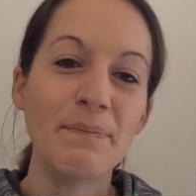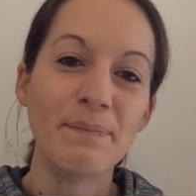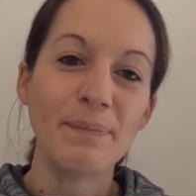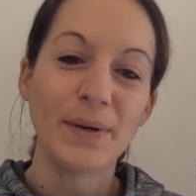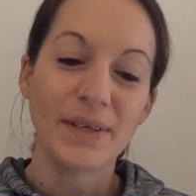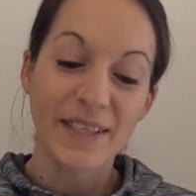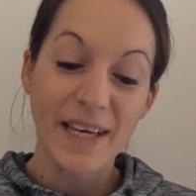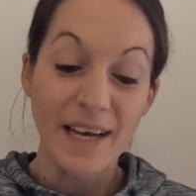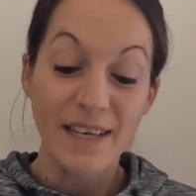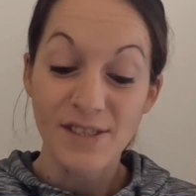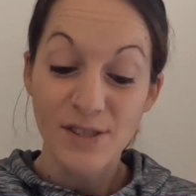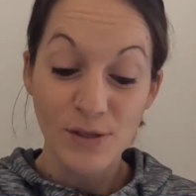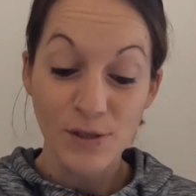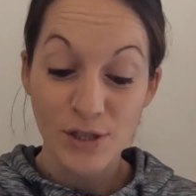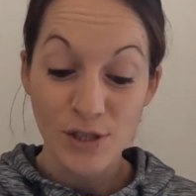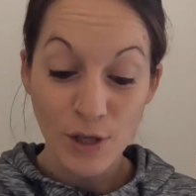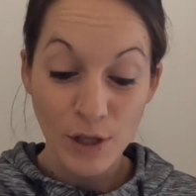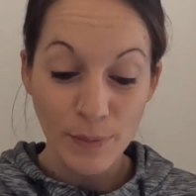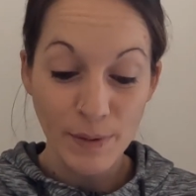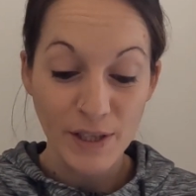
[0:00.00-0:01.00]
But yeah, so
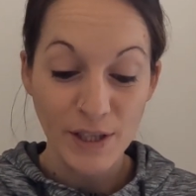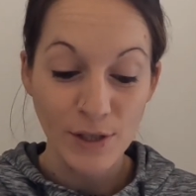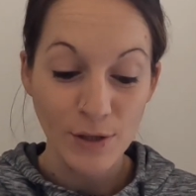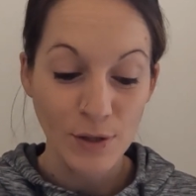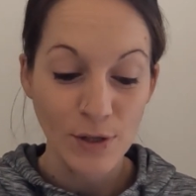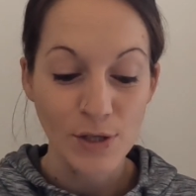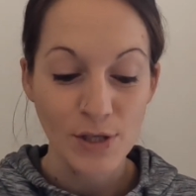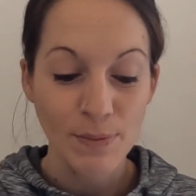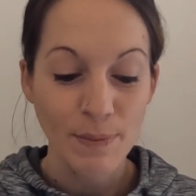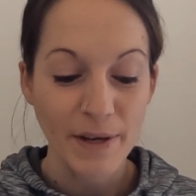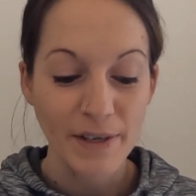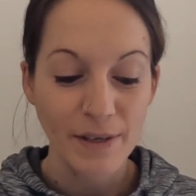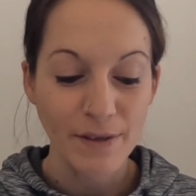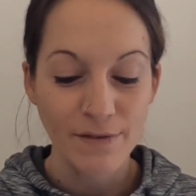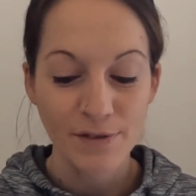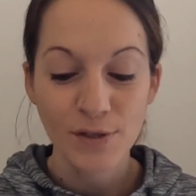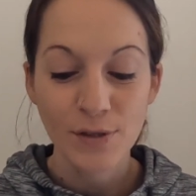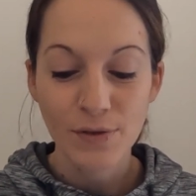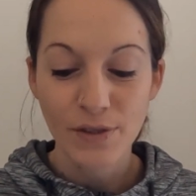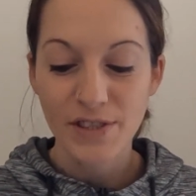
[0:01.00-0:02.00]
there's going to be a huge amount of
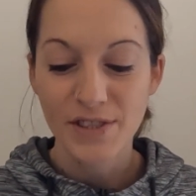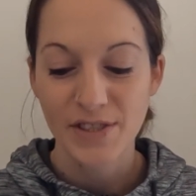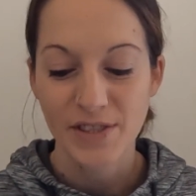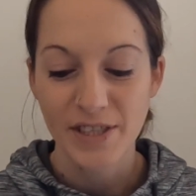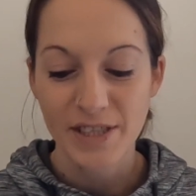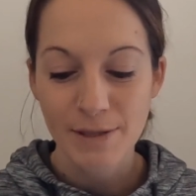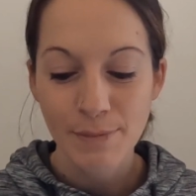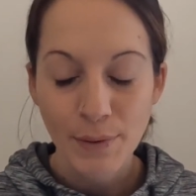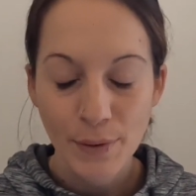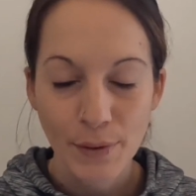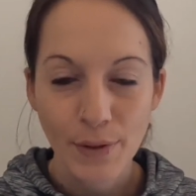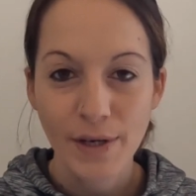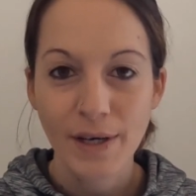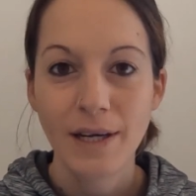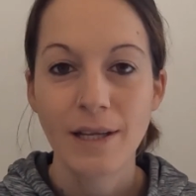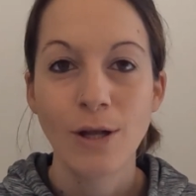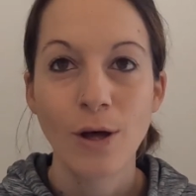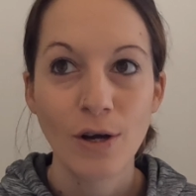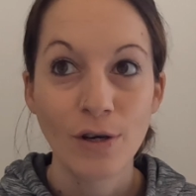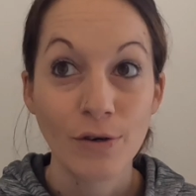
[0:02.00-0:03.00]
new routes to explore,
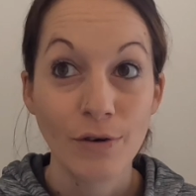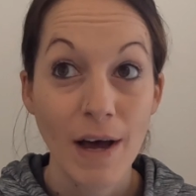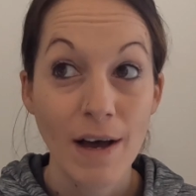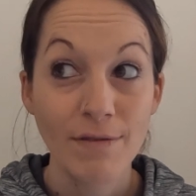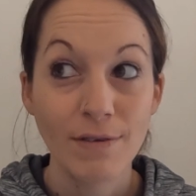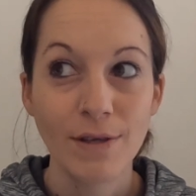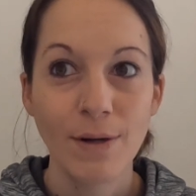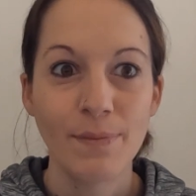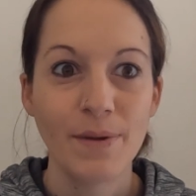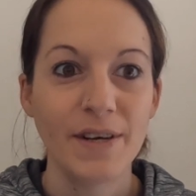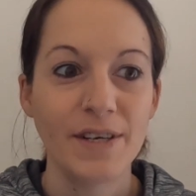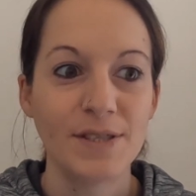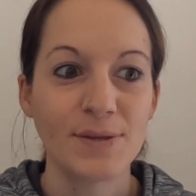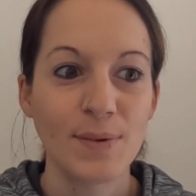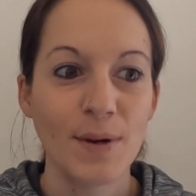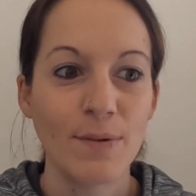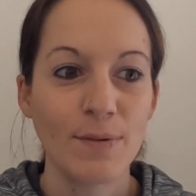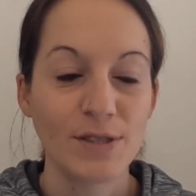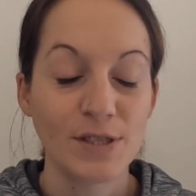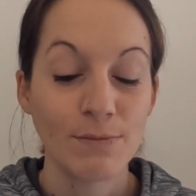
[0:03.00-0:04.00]
a lot of gravel up there as
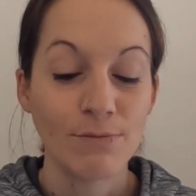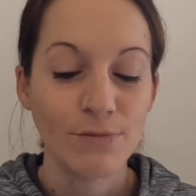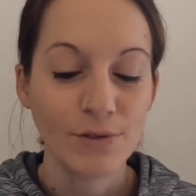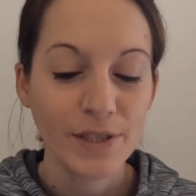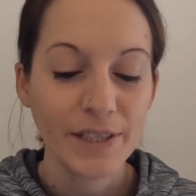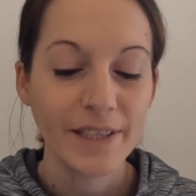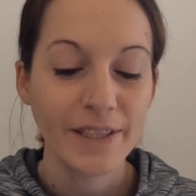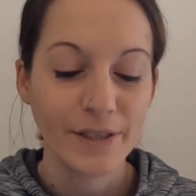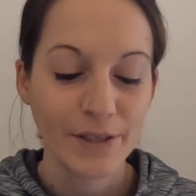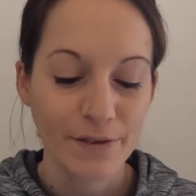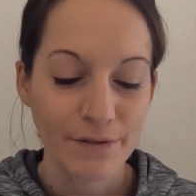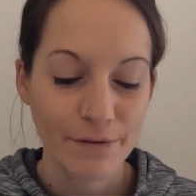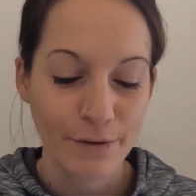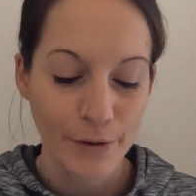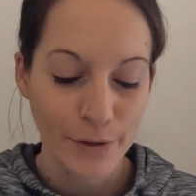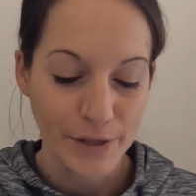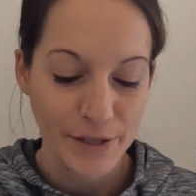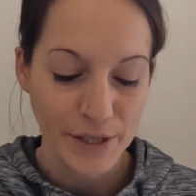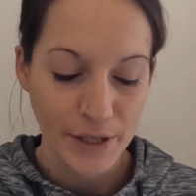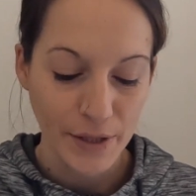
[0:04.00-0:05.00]
well, which I'm really looking
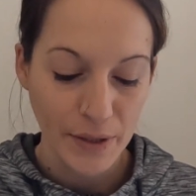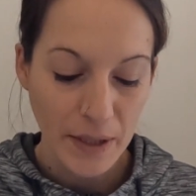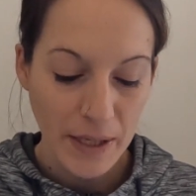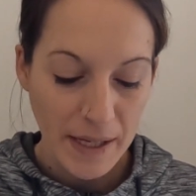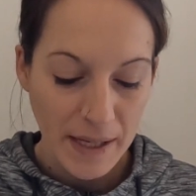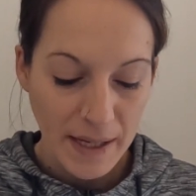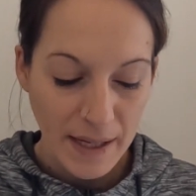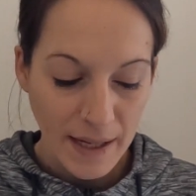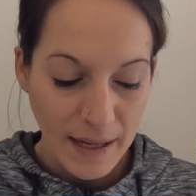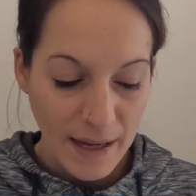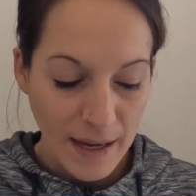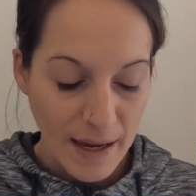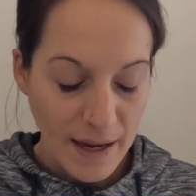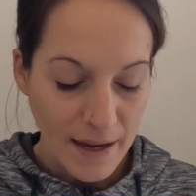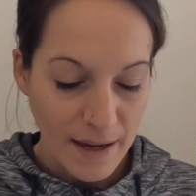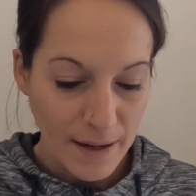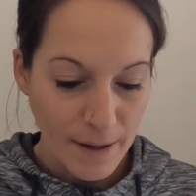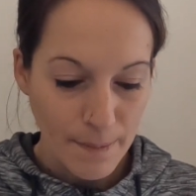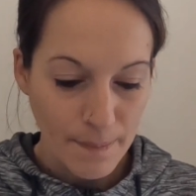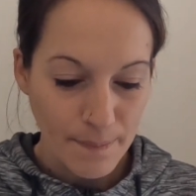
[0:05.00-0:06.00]
forward to.
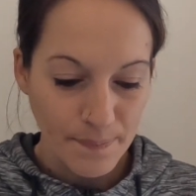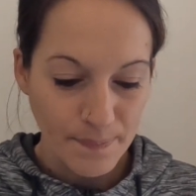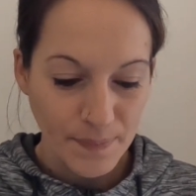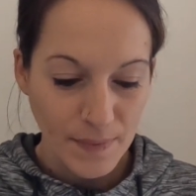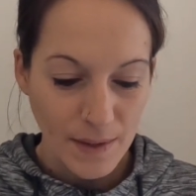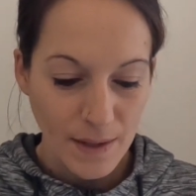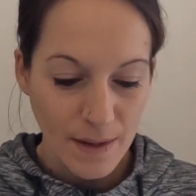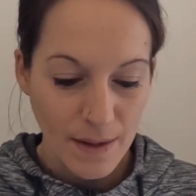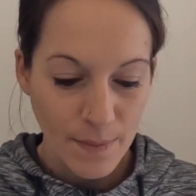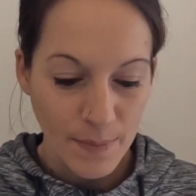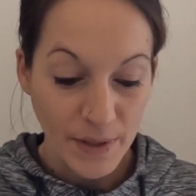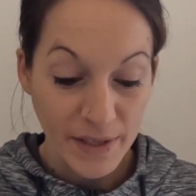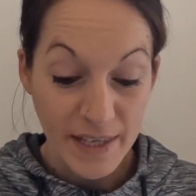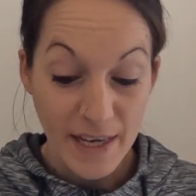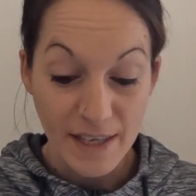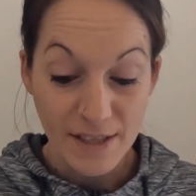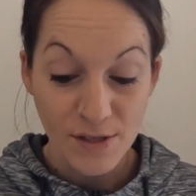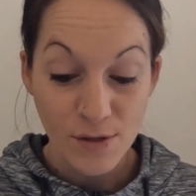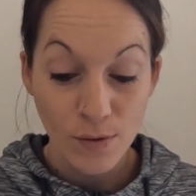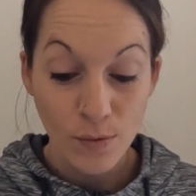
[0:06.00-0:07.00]
But
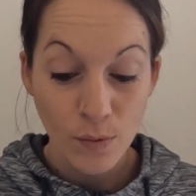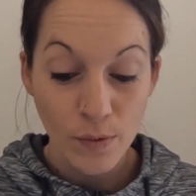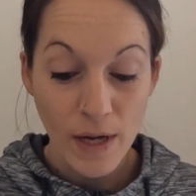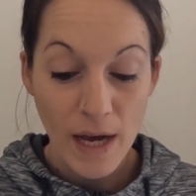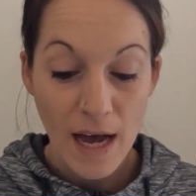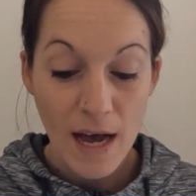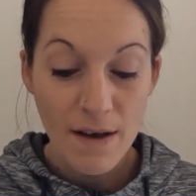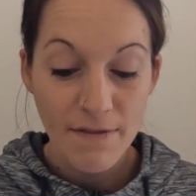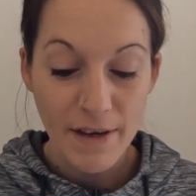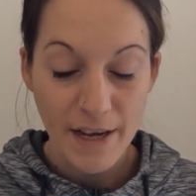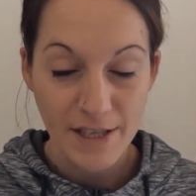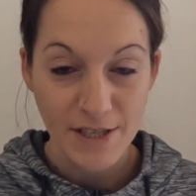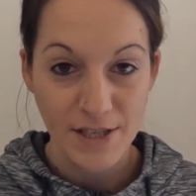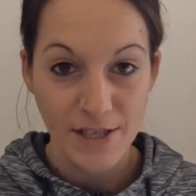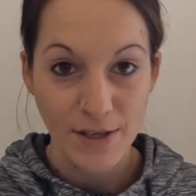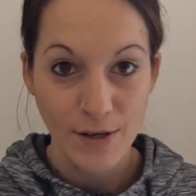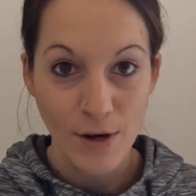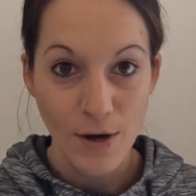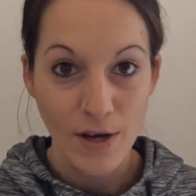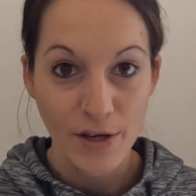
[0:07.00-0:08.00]
yeah, so we have actually
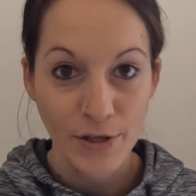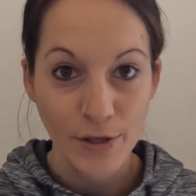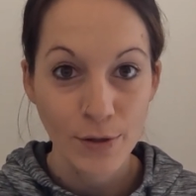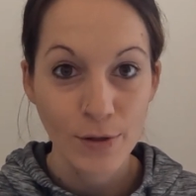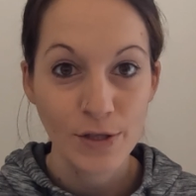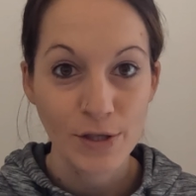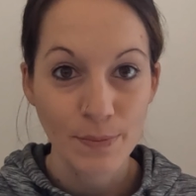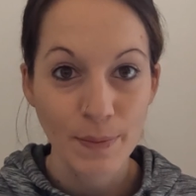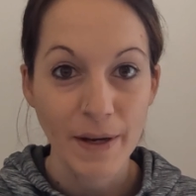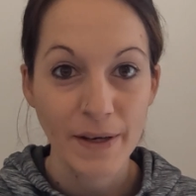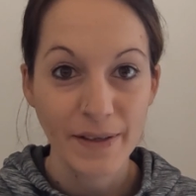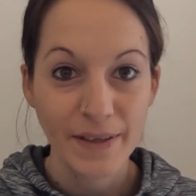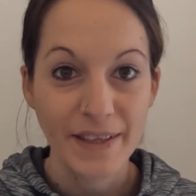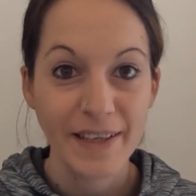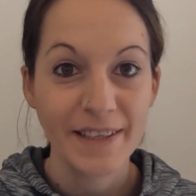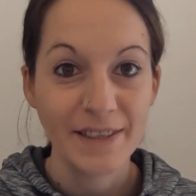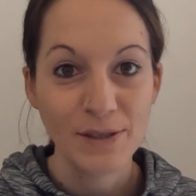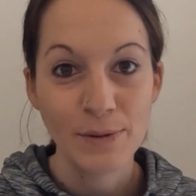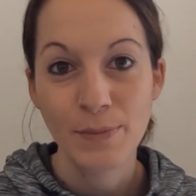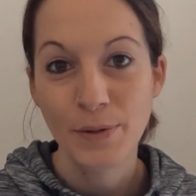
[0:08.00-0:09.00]
got a huge amount
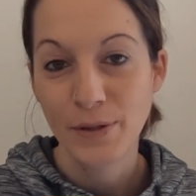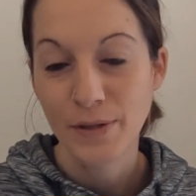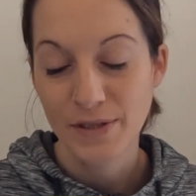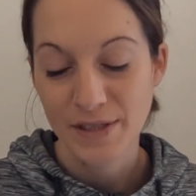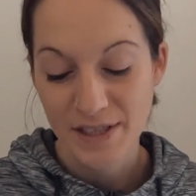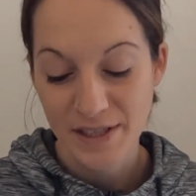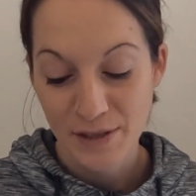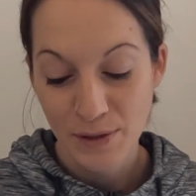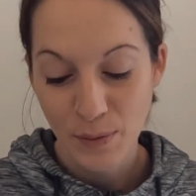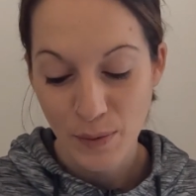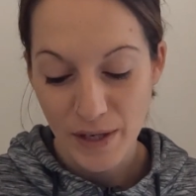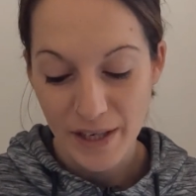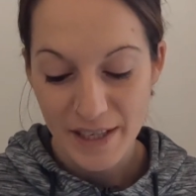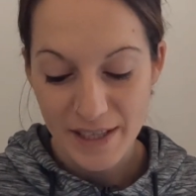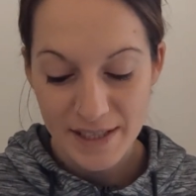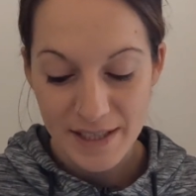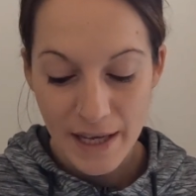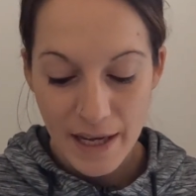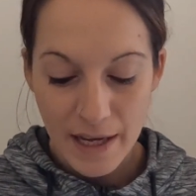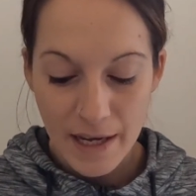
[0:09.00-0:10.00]
in the books, in the
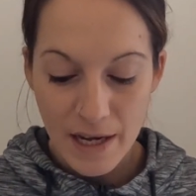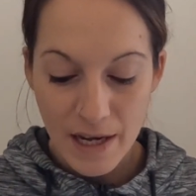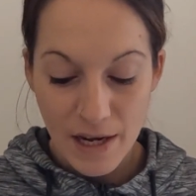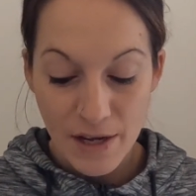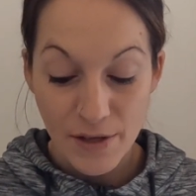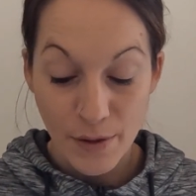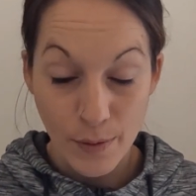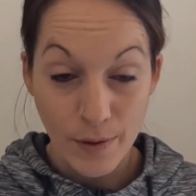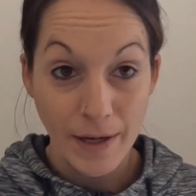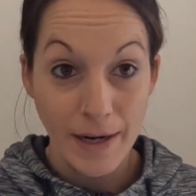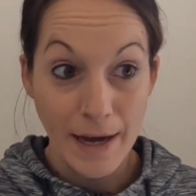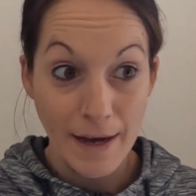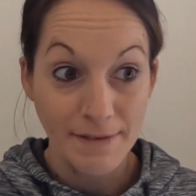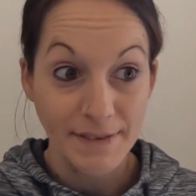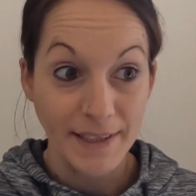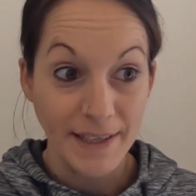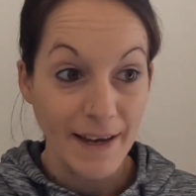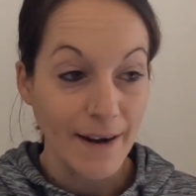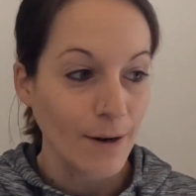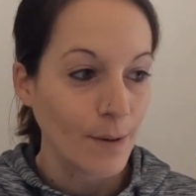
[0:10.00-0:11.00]
works. that we're going to have to
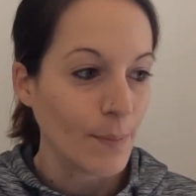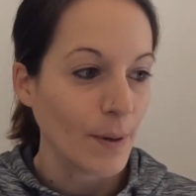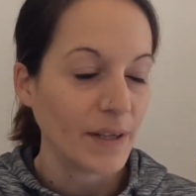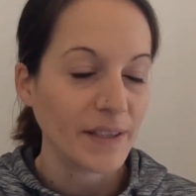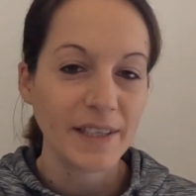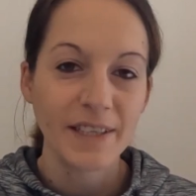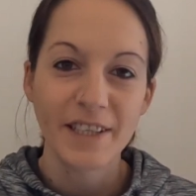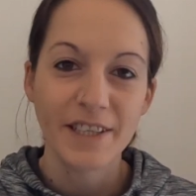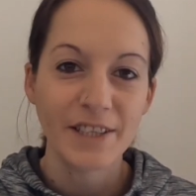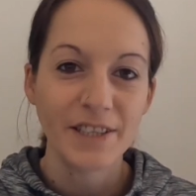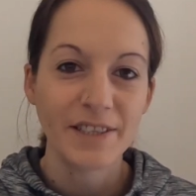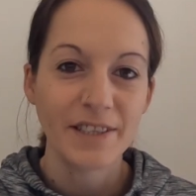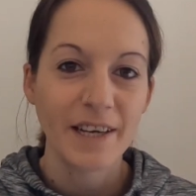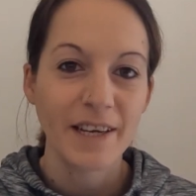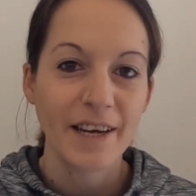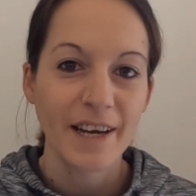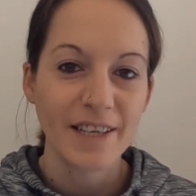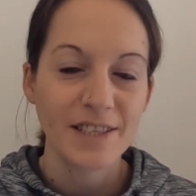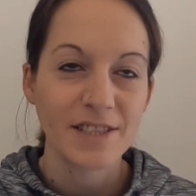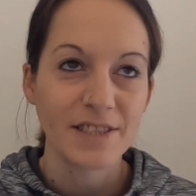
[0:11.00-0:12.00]
get our button gear and
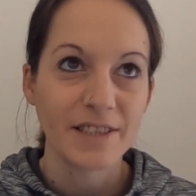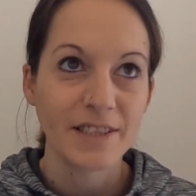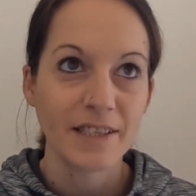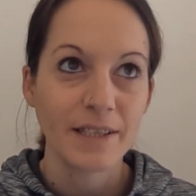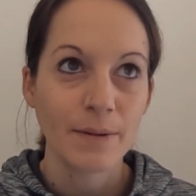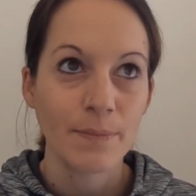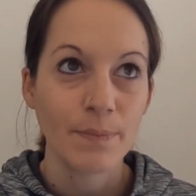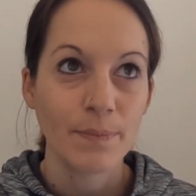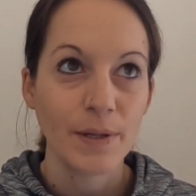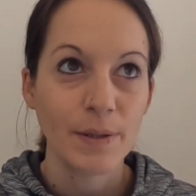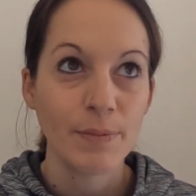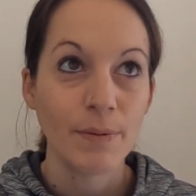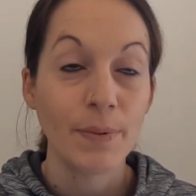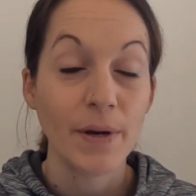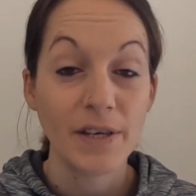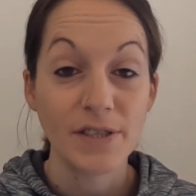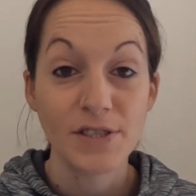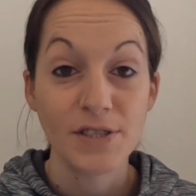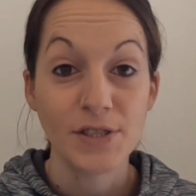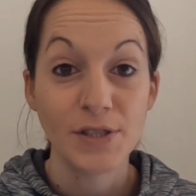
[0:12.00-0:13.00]
actually be
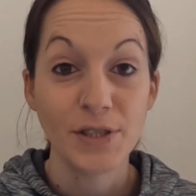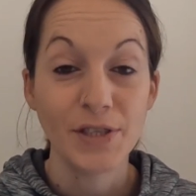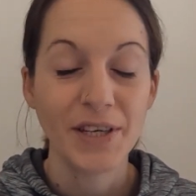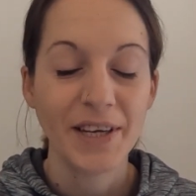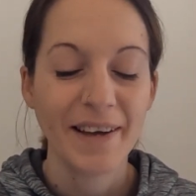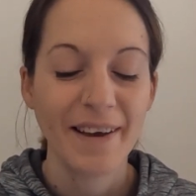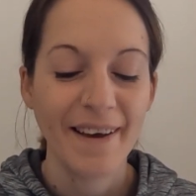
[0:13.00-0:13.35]
prepared to do.